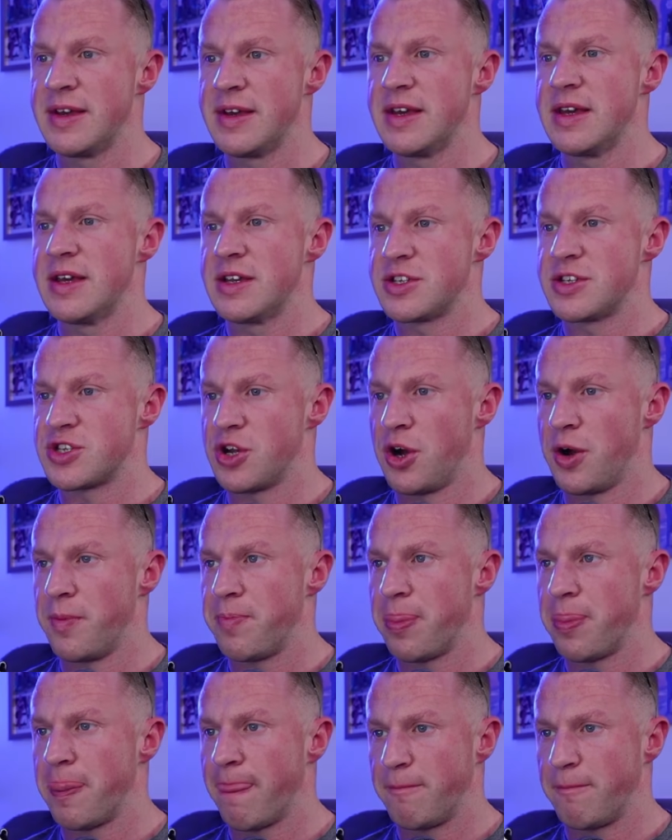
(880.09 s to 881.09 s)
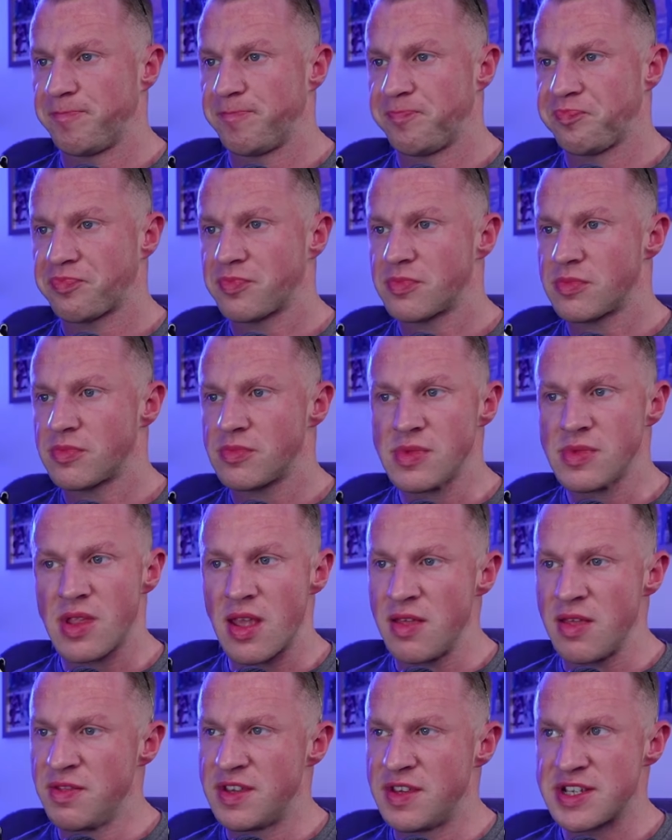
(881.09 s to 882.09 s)
So
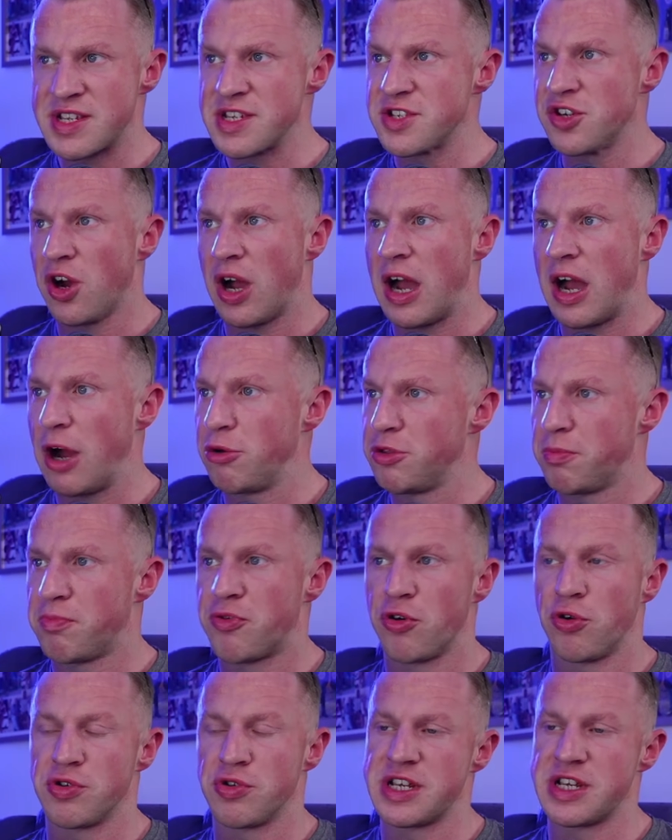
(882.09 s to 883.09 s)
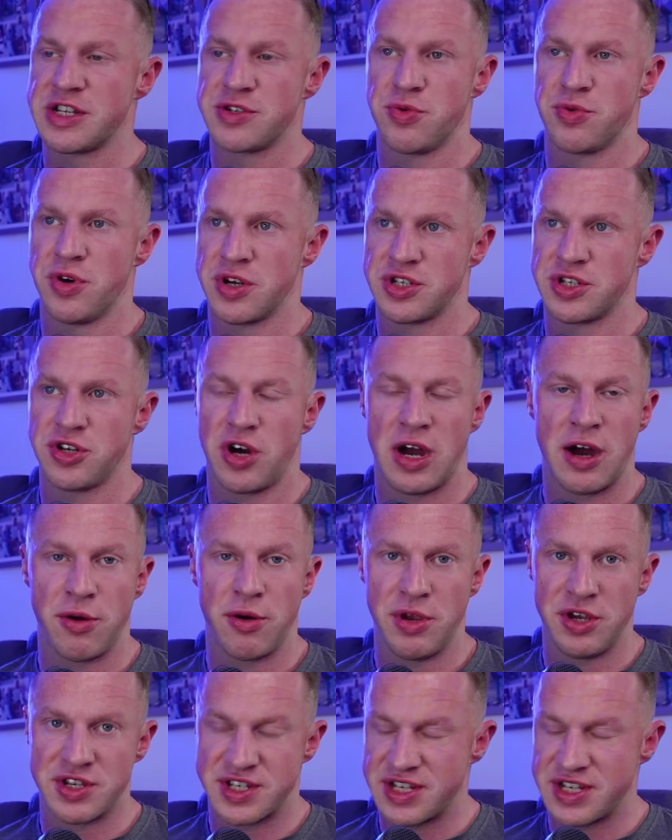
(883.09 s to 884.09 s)
this is not how the process works, not how your
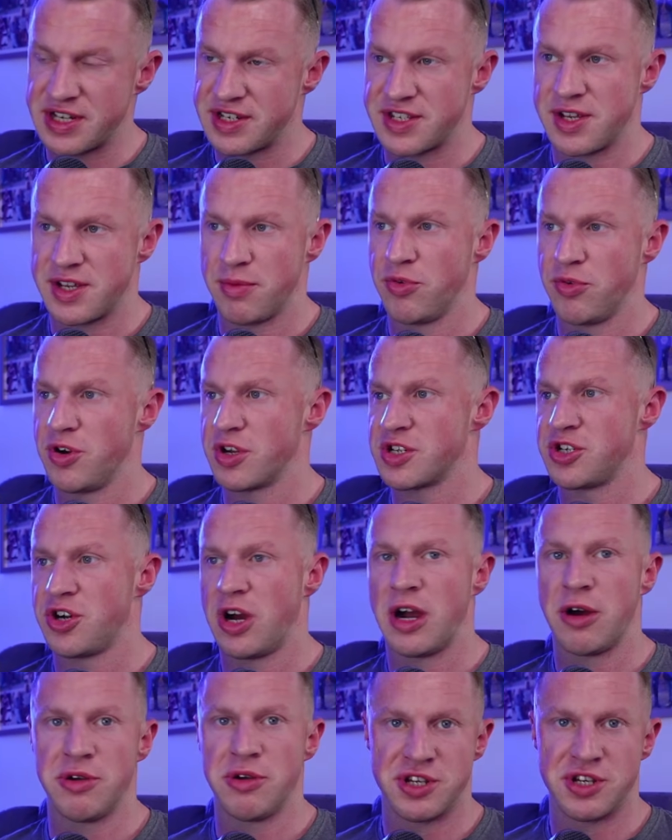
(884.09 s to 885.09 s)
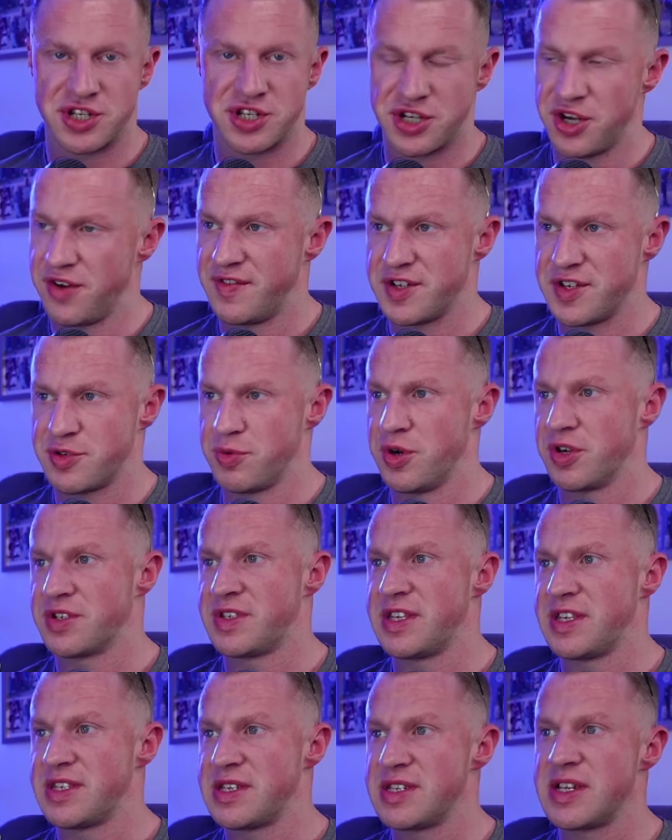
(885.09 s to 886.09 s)
system works, not how your service works. This
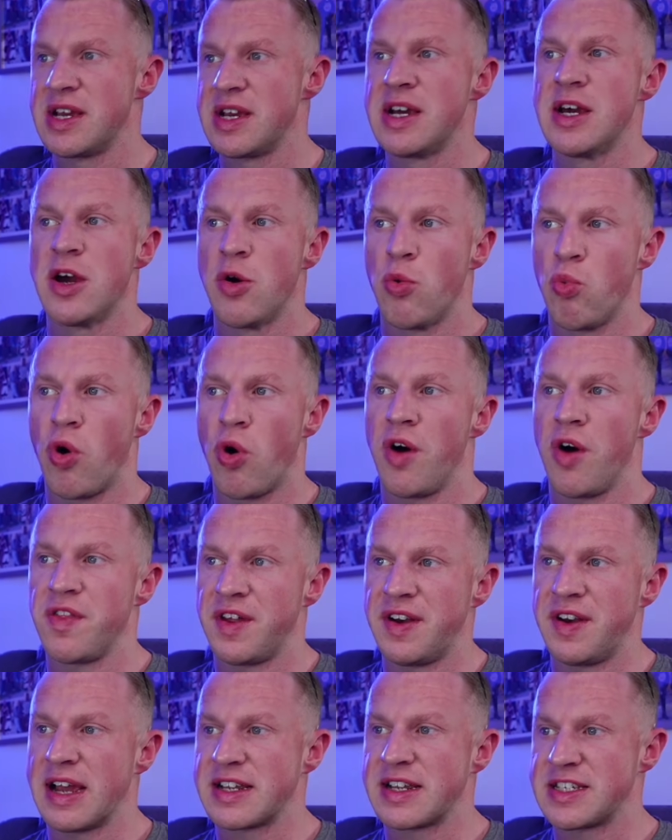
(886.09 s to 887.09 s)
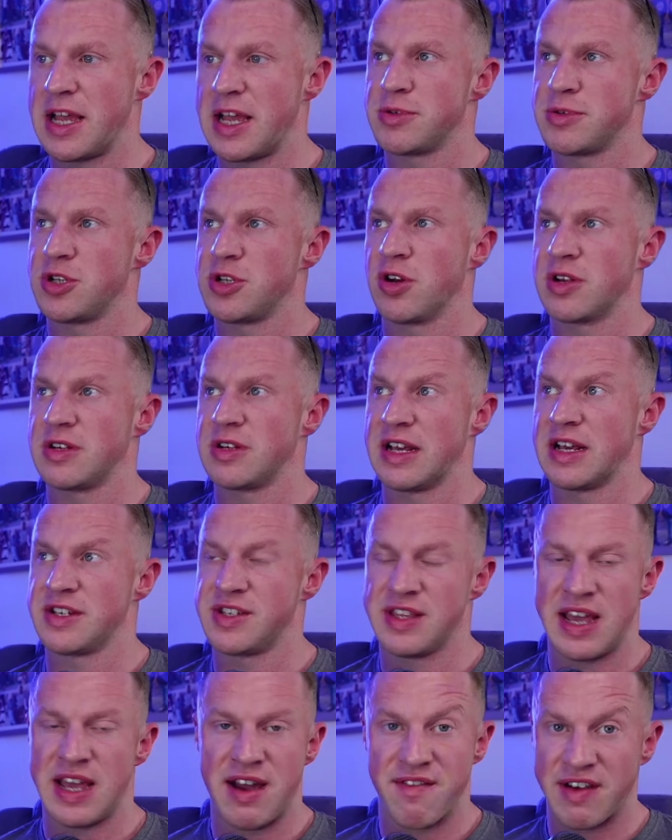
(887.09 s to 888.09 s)
is what the next steps look like. So they
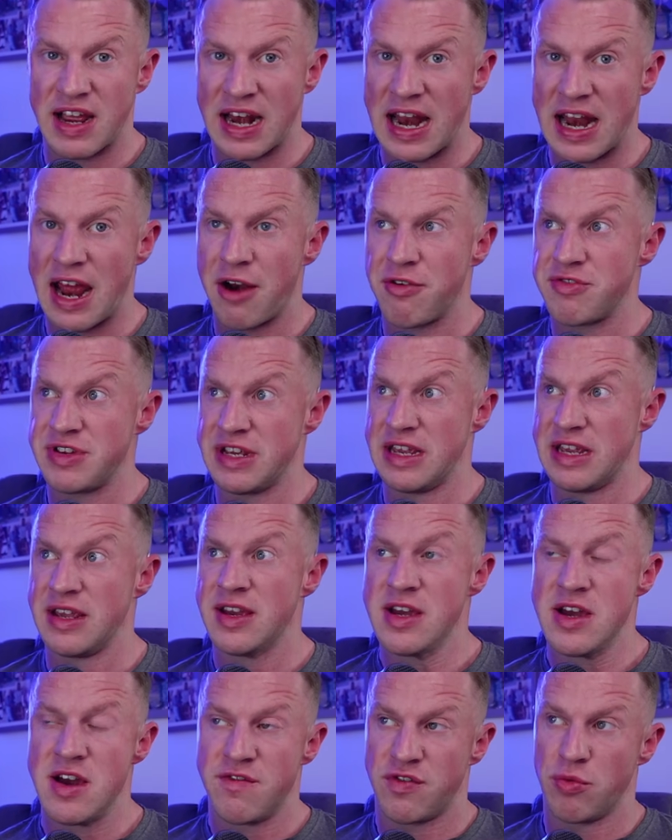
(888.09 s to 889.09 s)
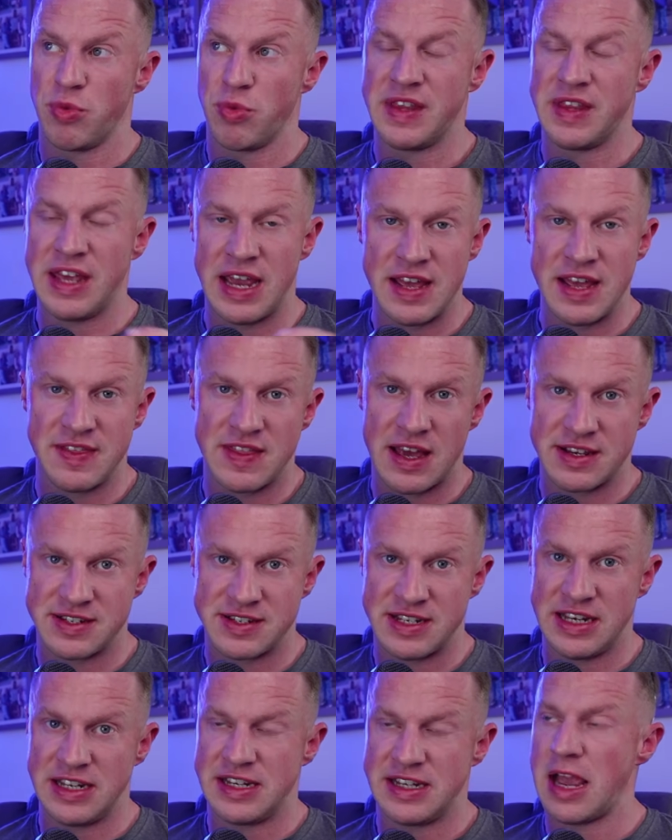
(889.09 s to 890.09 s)
have clarity from when they hit that
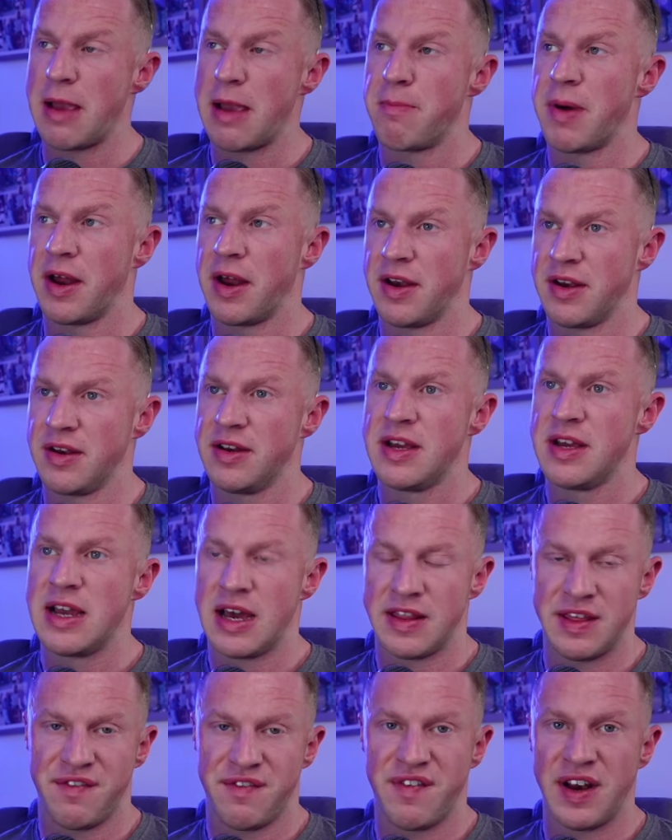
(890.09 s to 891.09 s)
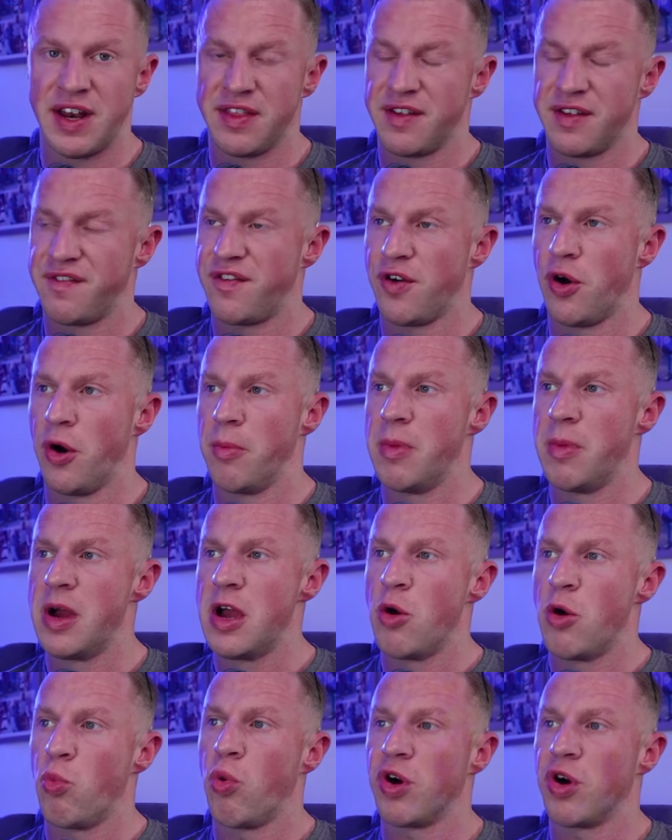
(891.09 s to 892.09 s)
CTA button and they fill in the form,
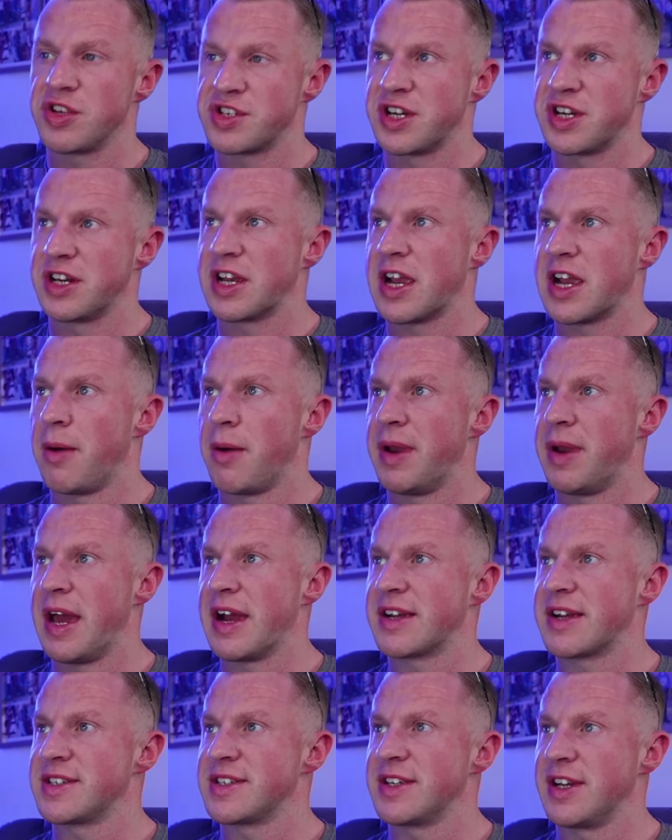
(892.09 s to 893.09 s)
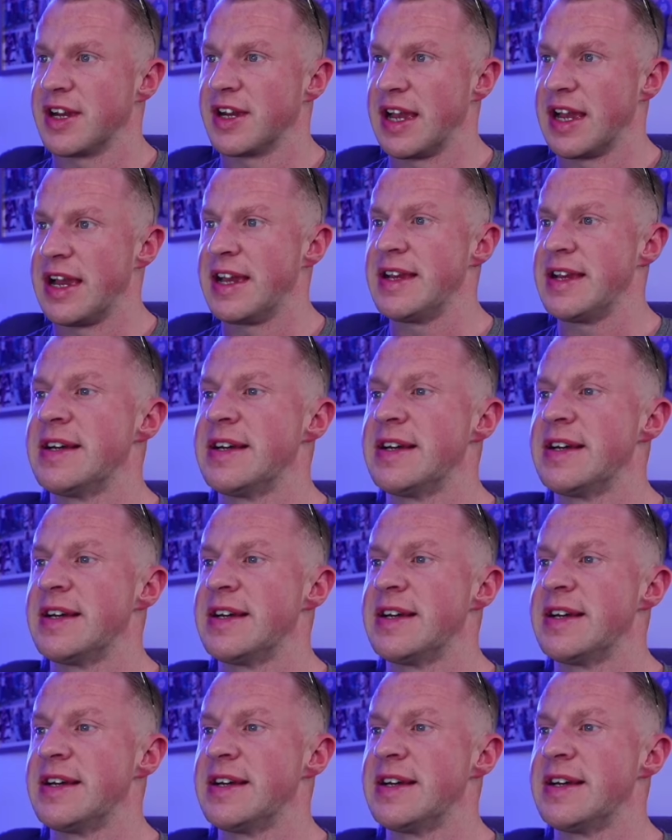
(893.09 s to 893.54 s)
what's going to come next, okay?